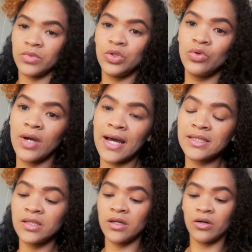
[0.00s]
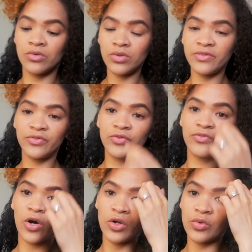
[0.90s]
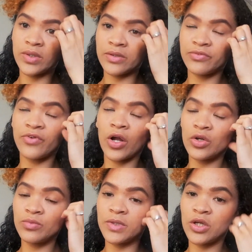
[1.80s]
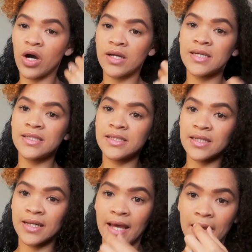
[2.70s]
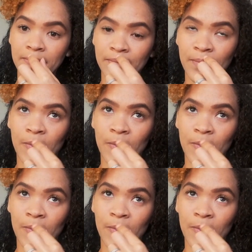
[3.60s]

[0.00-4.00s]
you guys know, if you follow me on Instagram,